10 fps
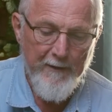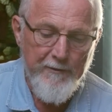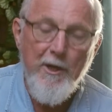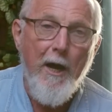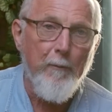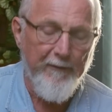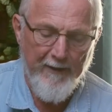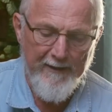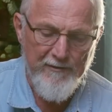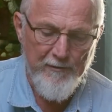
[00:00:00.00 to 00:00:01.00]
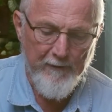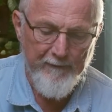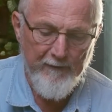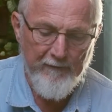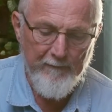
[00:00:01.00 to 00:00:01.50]
not with eye
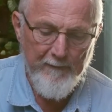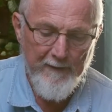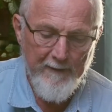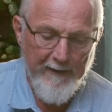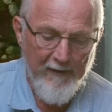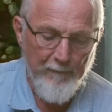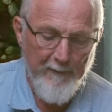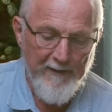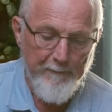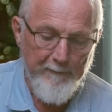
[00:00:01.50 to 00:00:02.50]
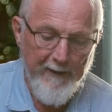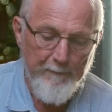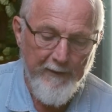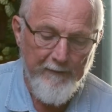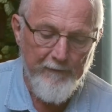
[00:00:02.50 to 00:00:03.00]
service, as men
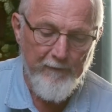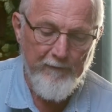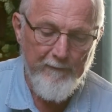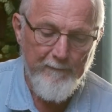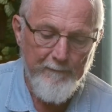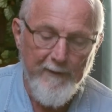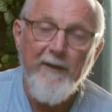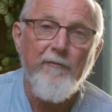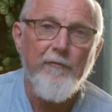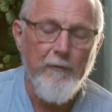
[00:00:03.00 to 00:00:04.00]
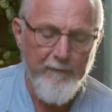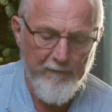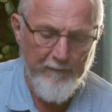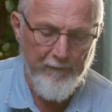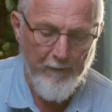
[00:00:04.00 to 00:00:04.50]
pleasers, but as
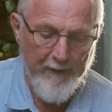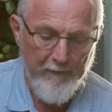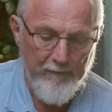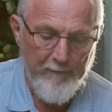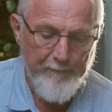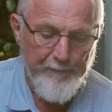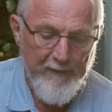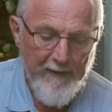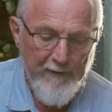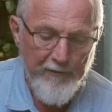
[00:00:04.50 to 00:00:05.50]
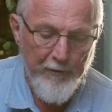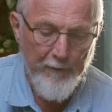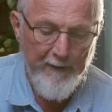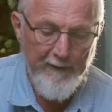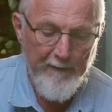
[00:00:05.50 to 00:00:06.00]
servants of Christ,
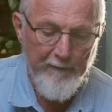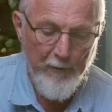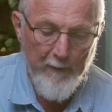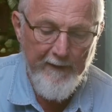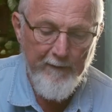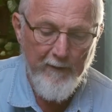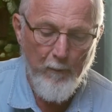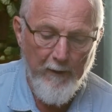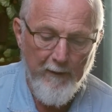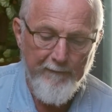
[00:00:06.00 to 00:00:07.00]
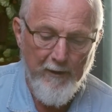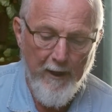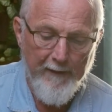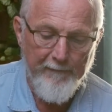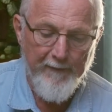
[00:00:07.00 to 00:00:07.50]
doing the will of
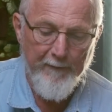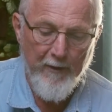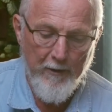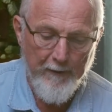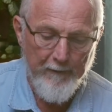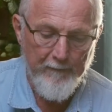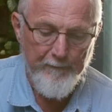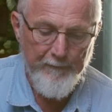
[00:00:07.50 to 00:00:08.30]
God from the heart,